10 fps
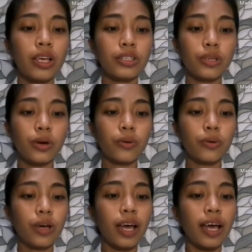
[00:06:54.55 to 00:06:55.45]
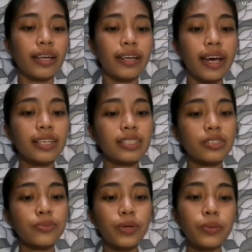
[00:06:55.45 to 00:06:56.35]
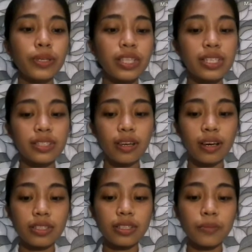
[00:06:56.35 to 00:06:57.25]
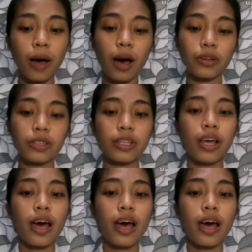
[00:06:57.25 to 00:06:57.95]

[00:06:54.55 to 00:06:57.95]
So next we will discuss about